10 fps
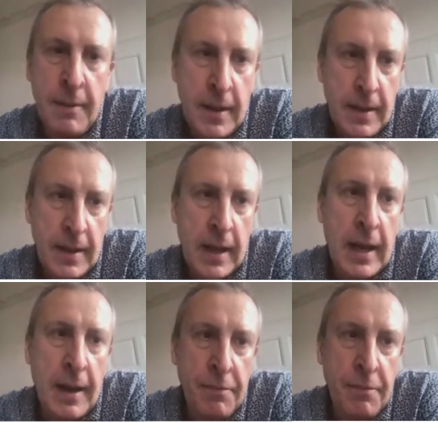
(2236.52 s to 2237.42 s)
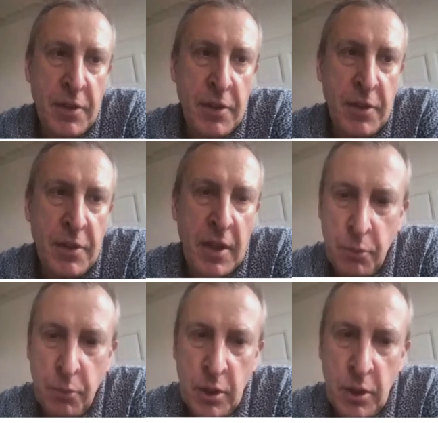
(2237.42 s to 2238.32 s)
uh, the the shopper will
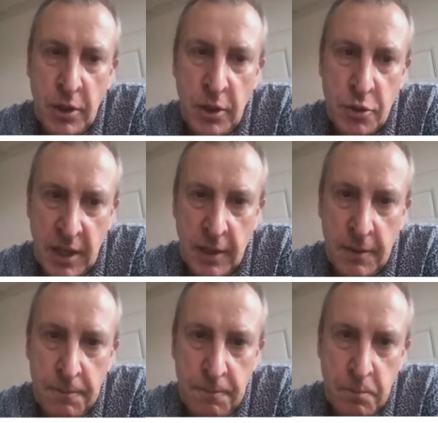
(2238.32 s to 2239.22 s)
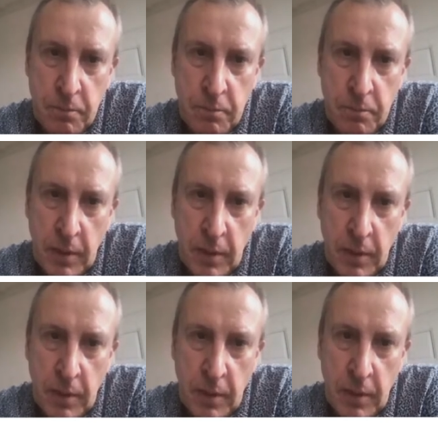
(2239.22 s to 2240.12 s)
not see.
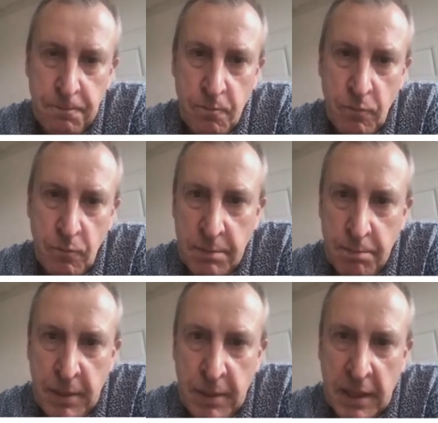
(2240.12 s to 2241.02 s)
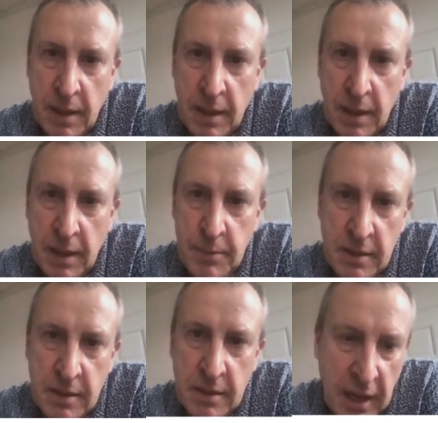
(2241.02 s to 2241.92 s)
But but I mean, I don't know
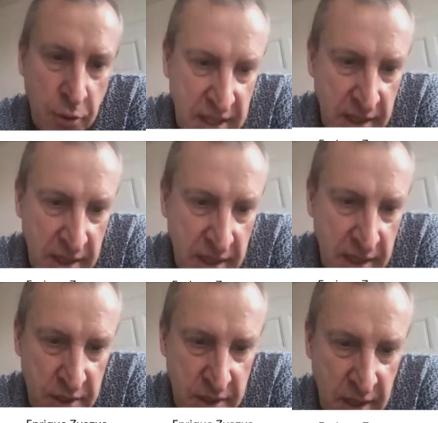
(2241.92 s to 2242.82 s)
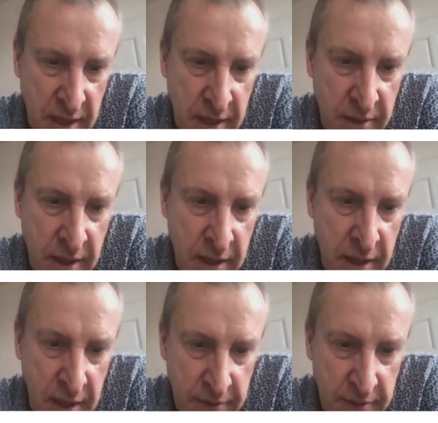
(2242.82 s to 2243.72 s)
exactly what is the
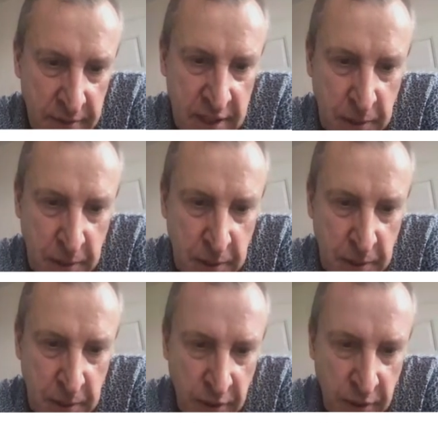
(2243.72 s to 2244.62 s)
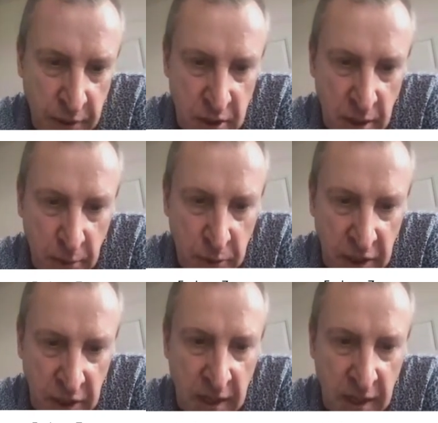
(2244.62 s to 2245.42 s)
the spirit of the question about the gray